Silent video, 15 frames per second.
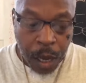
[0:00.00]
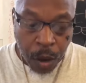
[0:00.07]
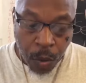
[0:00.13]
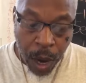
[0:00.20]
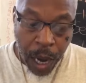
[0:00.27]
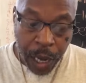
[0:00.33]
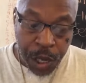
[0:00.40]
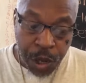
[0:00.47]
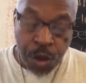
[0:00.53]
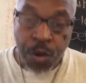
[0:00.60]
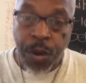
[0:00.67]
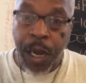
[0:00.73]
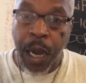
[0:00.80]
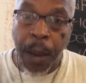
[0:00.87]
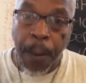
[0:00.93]
where you
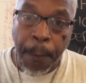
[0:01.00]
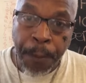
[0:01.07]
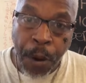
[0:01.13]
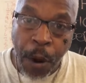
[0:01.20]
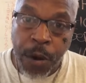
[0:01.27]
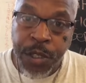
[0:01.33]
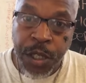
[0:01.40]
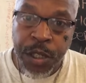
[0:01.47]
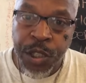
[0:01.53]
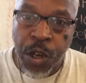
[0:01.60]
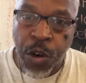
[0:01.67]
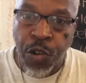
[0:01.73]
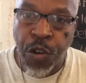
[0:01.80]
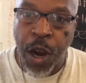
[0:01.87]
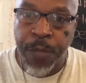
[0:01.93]
can purchase
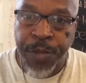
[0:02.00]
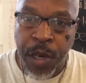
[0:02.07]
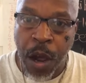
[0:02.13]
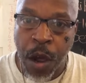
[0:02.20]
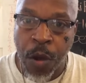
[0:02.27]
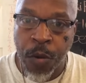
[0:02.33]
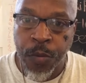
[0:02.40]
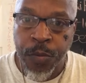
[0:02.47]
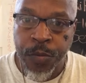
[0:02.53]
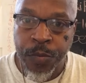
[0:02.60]
your crypto.